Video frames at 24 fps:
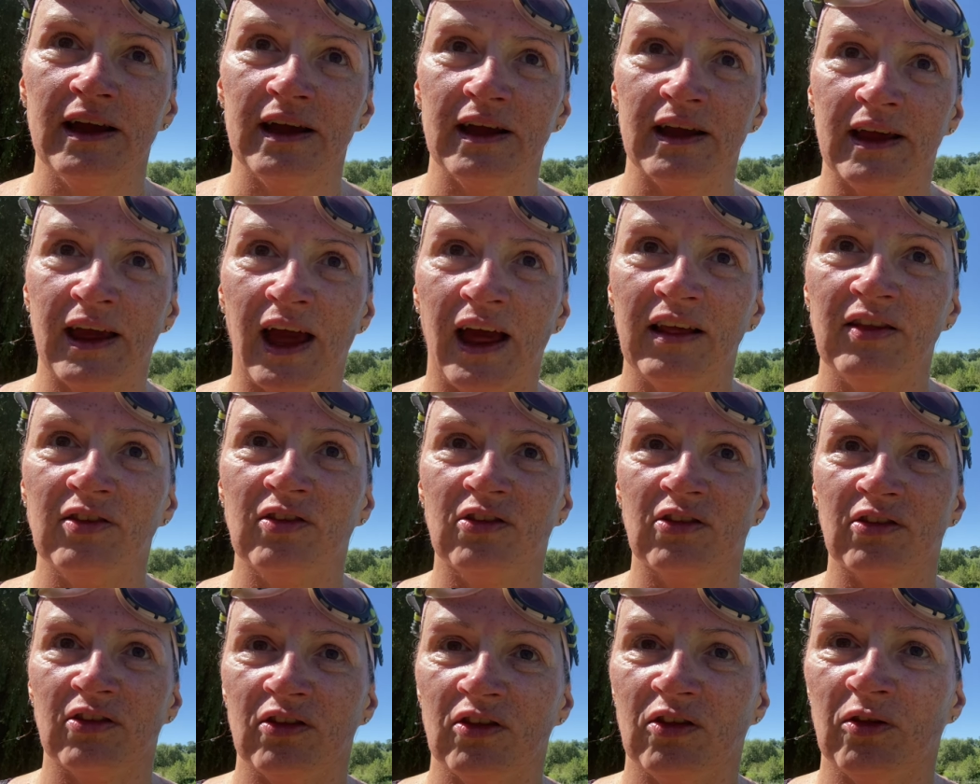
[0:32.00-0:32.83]

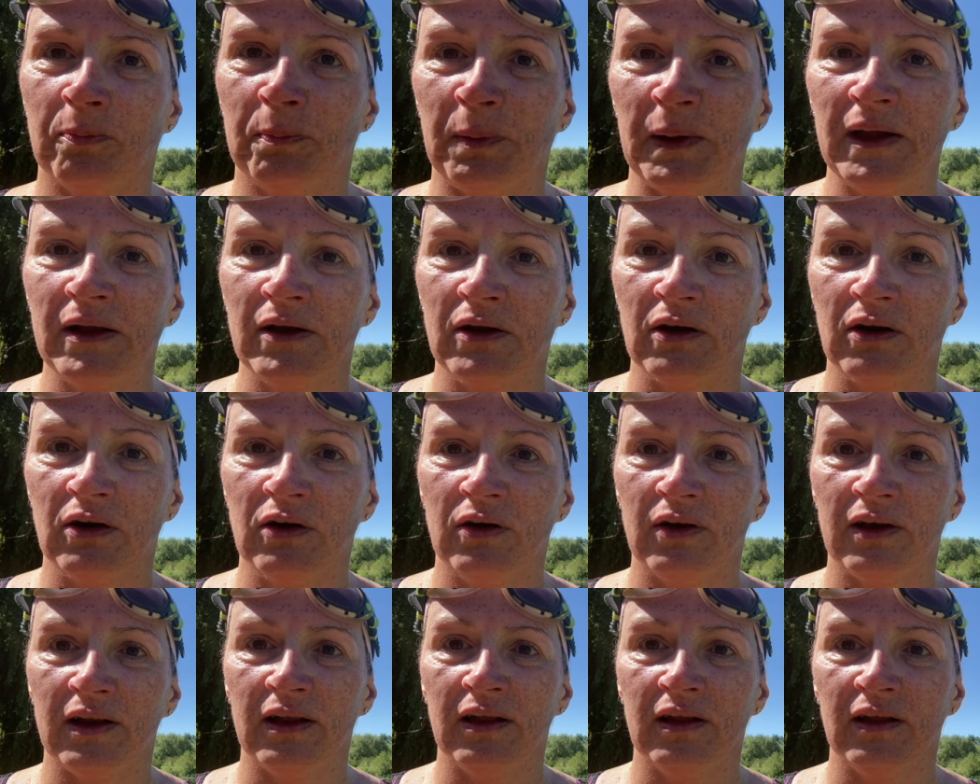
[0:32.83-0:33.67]
guest
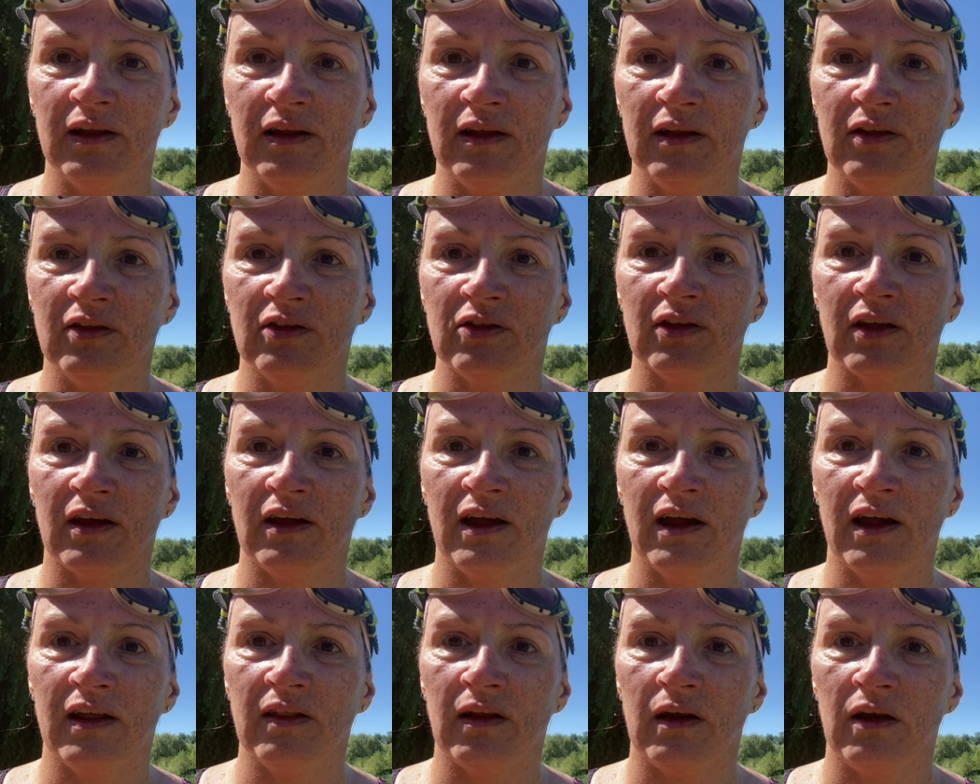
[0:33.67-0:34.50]
speaker is
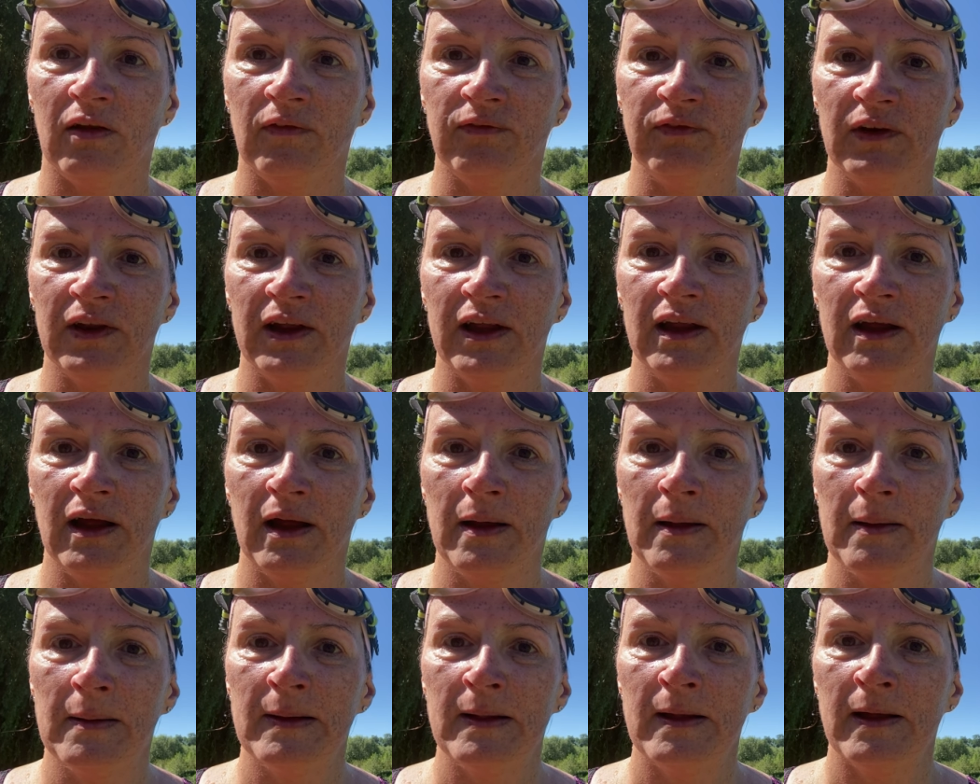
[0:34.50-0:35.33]
the lovely
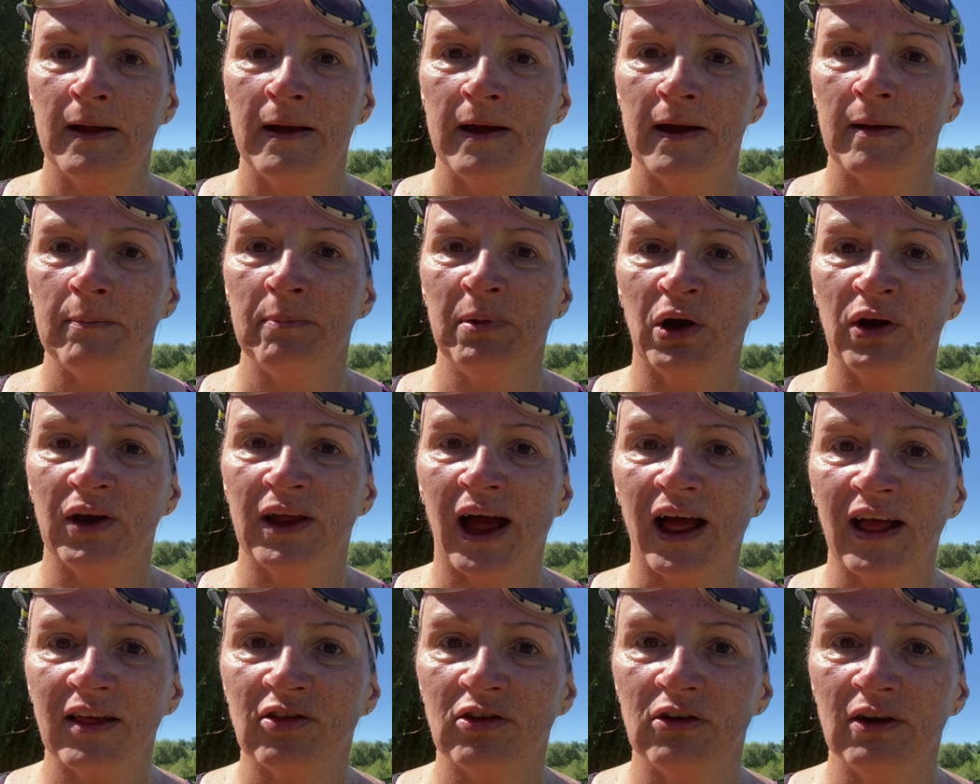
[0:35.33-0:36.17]
Mary
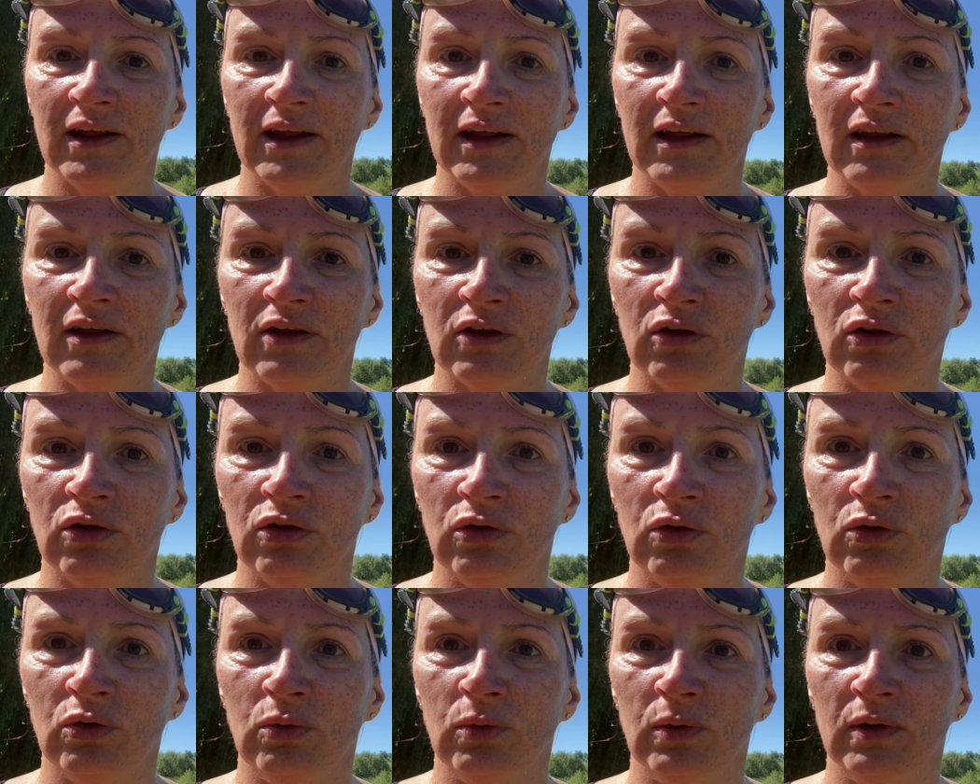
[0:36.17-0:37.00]
Casserly,
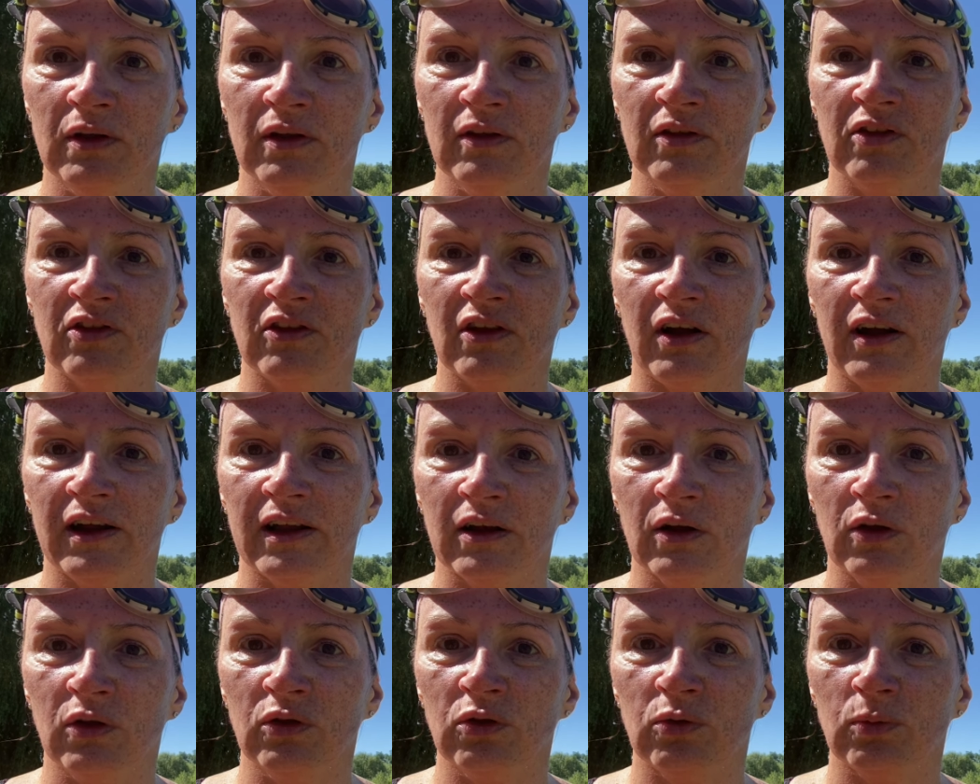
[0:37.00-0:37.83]
who was
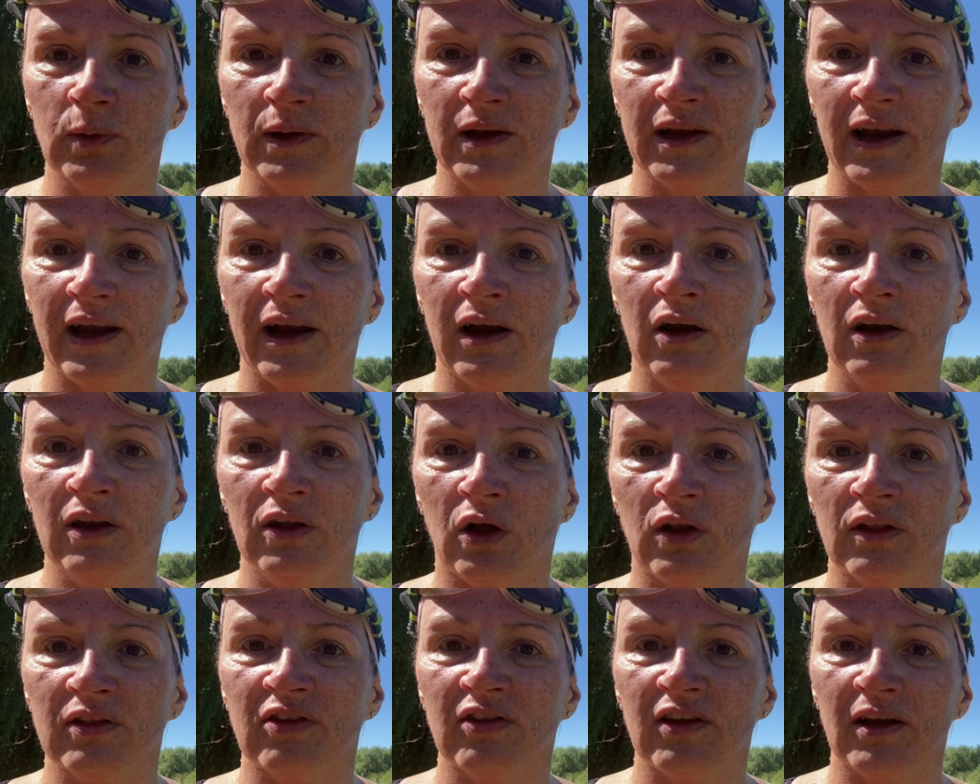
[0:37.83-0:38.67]
diagnosed with early
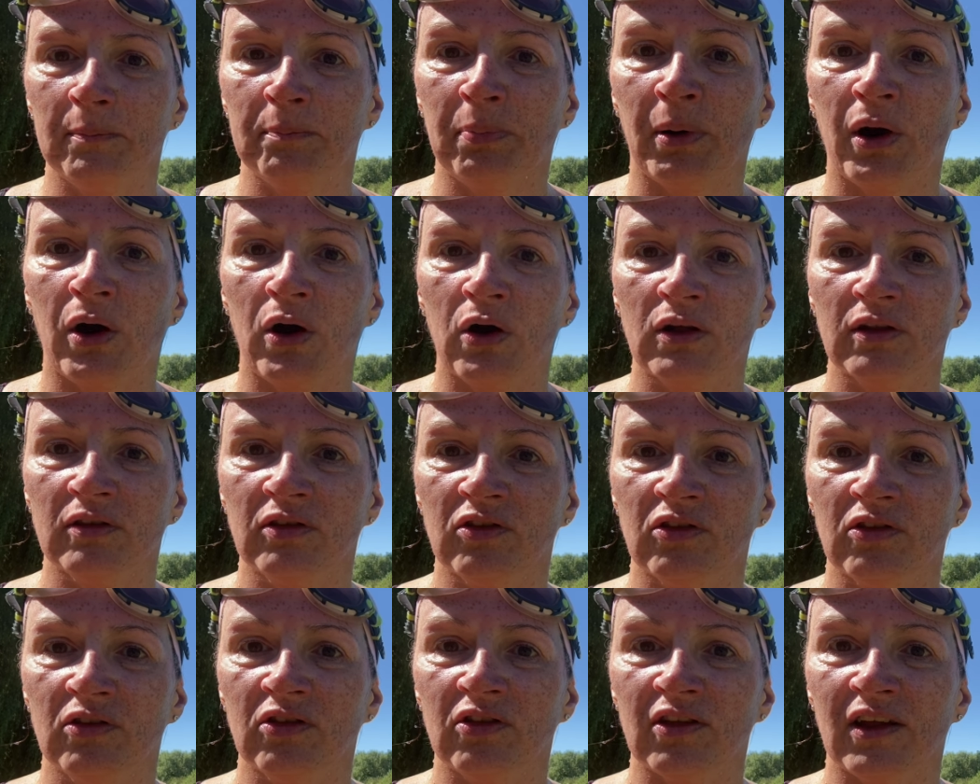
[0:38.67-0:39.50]
onset
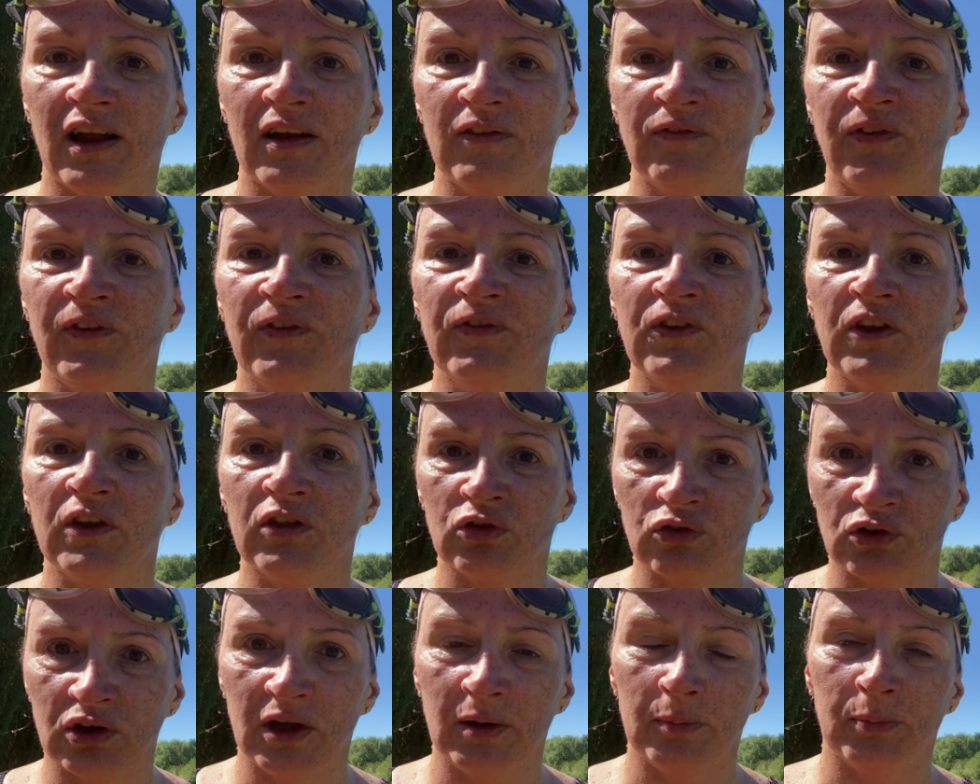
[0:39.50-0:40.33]
Parkinson's at
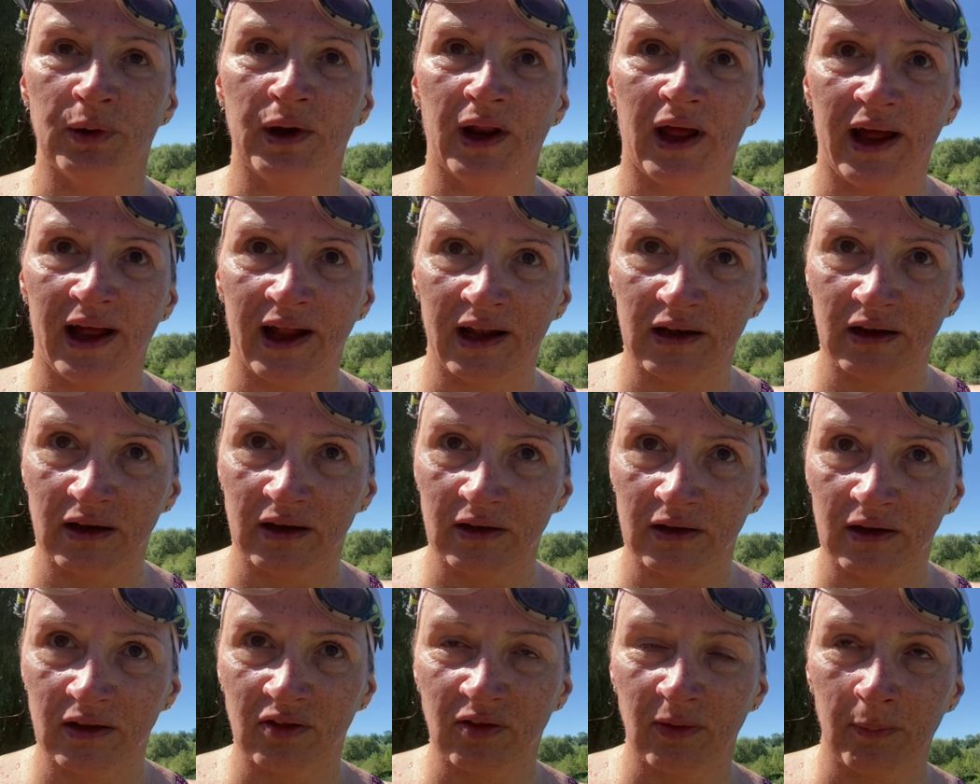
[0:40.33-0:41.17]
53, but had
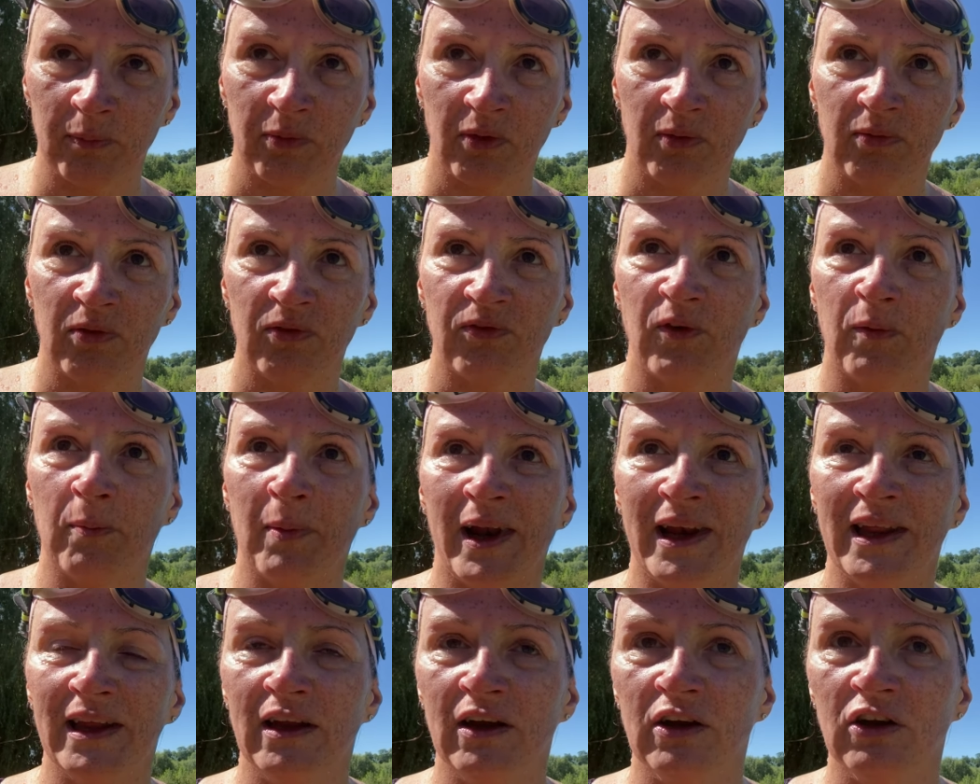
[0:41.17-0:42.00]
the symptoms for
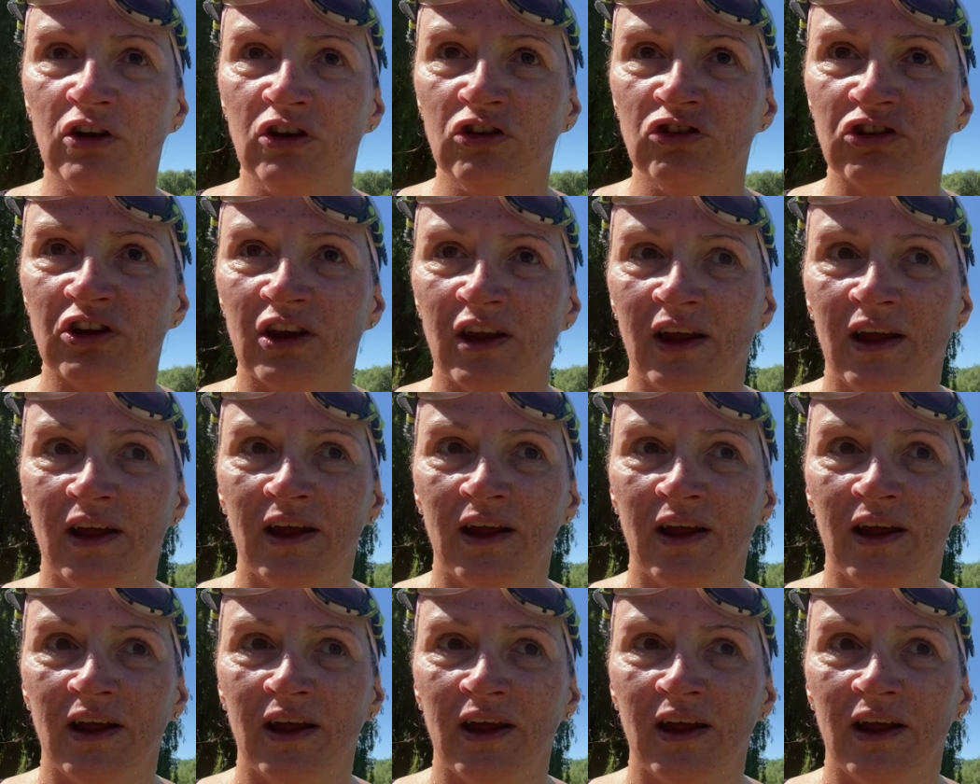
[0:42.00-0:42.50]
many years.